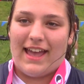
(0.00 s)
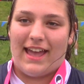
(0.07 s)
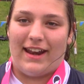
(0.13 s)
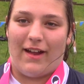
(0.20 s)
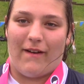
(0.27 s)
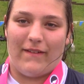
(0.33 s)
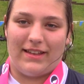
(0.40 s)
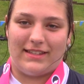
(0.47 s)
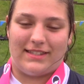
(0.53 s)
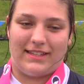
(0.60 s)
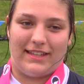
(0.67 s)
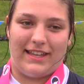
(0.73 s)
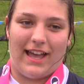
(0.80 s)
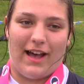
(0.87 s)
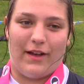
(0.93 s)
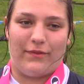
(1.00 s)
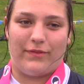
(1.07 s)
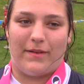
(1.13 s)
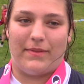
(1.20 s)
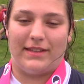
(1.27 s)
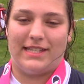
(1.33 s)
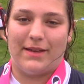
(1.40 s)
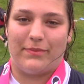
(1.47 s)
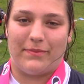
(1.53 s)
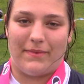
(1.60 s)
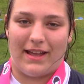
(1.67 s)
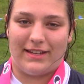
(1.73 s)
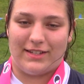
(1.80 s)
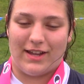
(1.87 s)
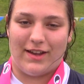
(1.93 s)
and always yell from the tip of
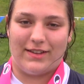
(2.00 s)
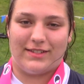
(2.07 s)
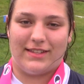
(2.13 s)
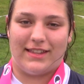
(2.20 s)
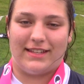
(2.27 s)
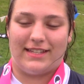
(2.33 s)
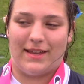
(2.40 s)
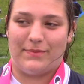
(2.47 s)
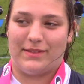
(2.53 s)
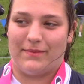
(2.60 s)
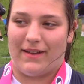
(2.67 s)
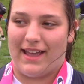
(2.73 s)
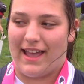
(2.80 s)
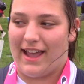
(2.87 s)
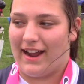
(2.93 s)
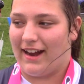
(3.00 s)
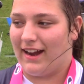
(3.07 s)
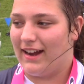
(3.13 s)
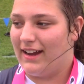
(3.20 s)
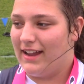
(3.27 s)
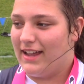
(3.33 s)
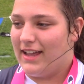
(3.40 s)
my toes to the tips of my hair.